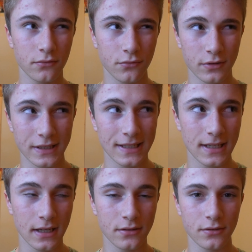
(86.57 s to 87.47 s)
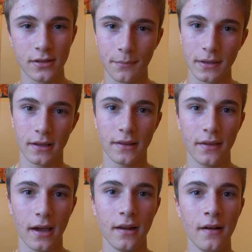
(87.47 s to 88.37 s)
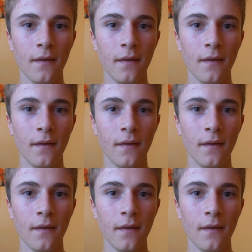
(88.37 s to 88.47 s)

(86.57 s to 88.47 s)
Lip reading: 3 days or something like that,